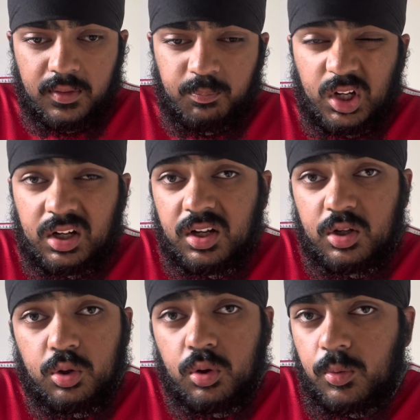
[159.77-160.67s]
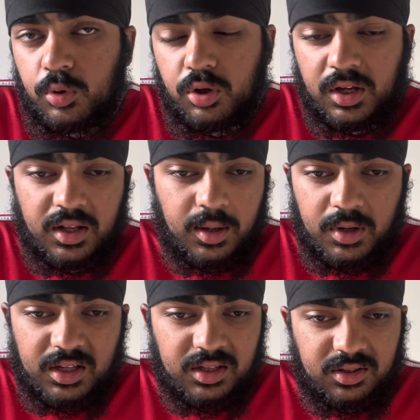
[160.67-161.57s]
I kind of knew they wouldn't get that
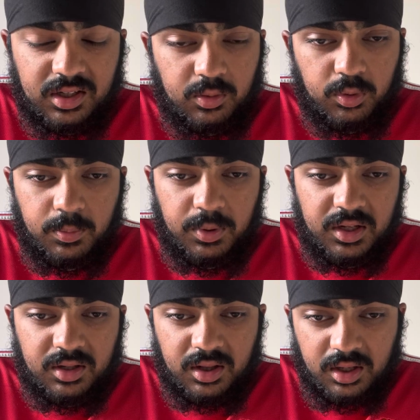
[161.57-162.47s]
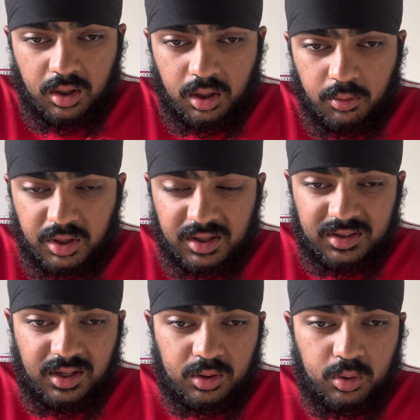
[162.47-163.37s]
many assists with the players that they are. I think
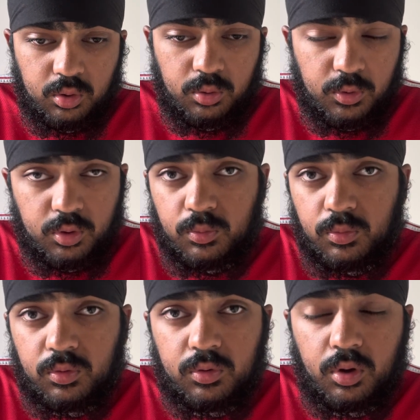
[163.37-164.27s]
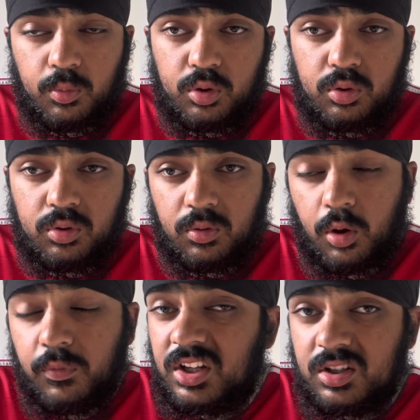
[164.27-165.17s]
Sesko is someone who's
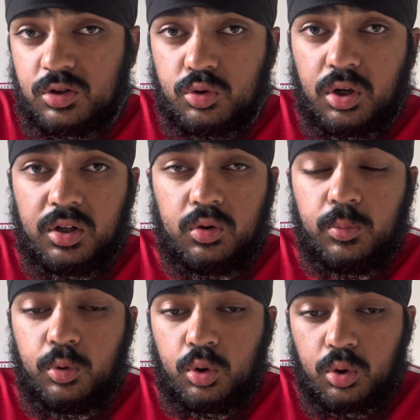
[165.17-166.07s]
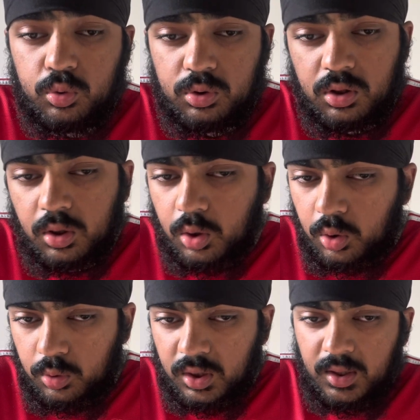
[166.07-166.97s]
obviously a striker, so more close to the
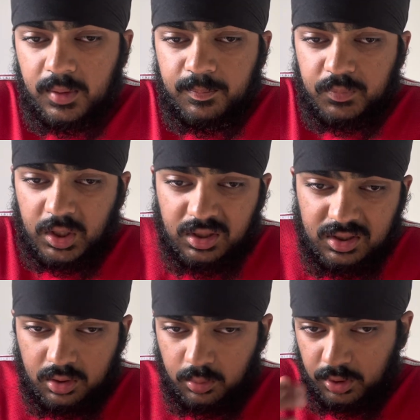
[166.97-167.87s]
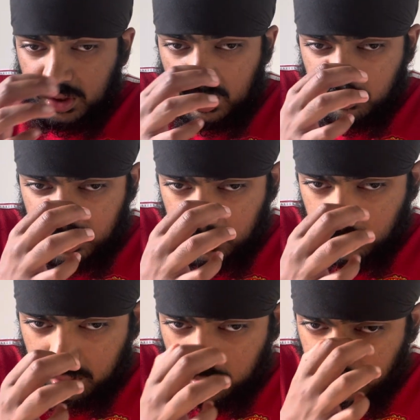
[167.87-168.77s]
goal. Now this is the one that I really
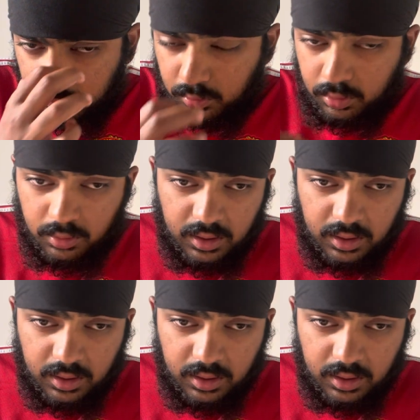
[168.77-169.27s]
want to look for.